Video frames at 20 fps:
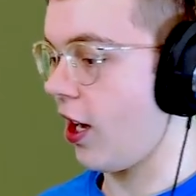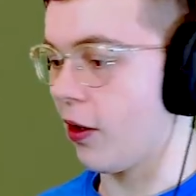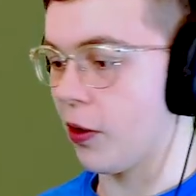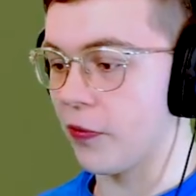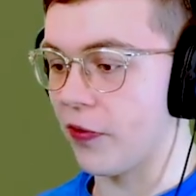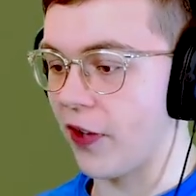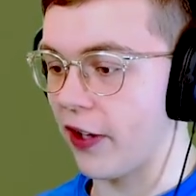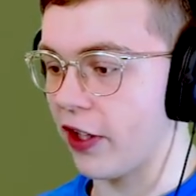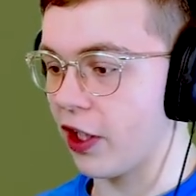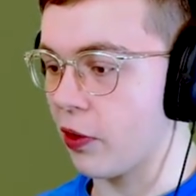
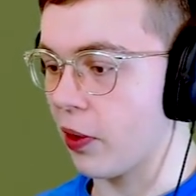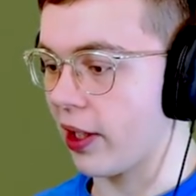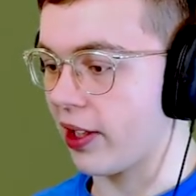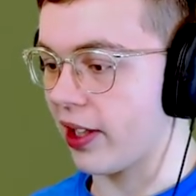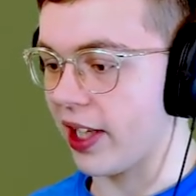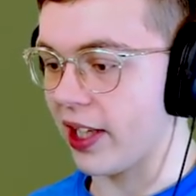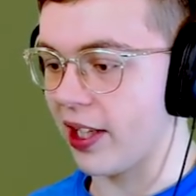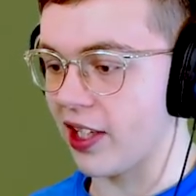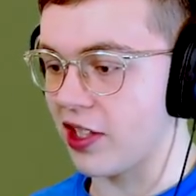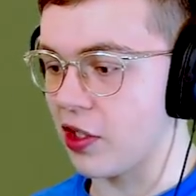very
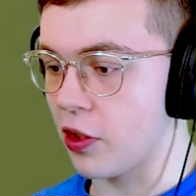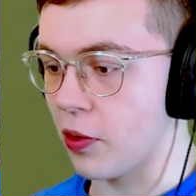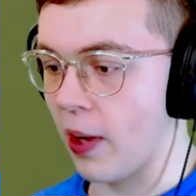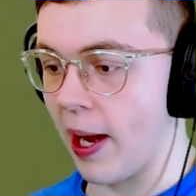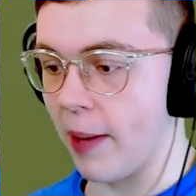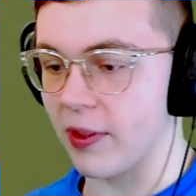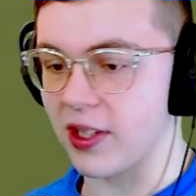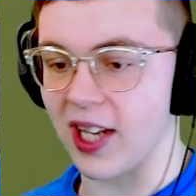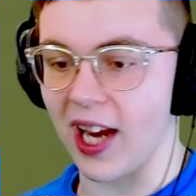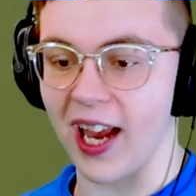quickly, let's do
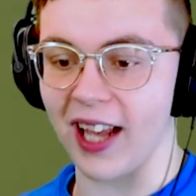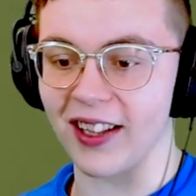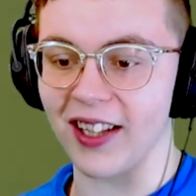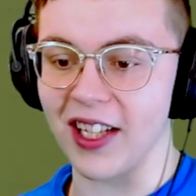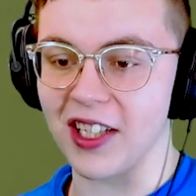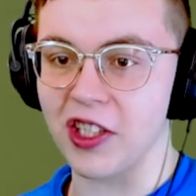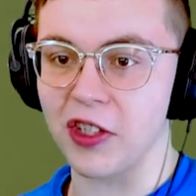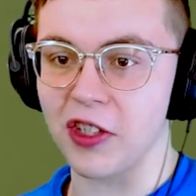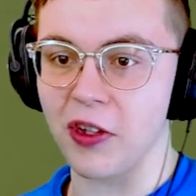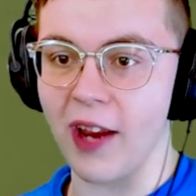habitat.
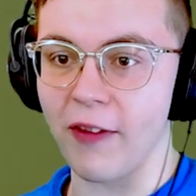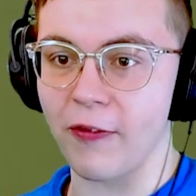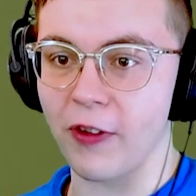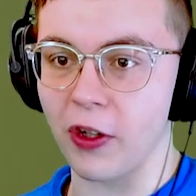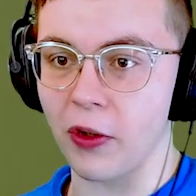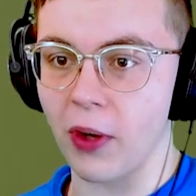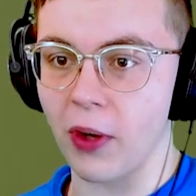Let's try and figure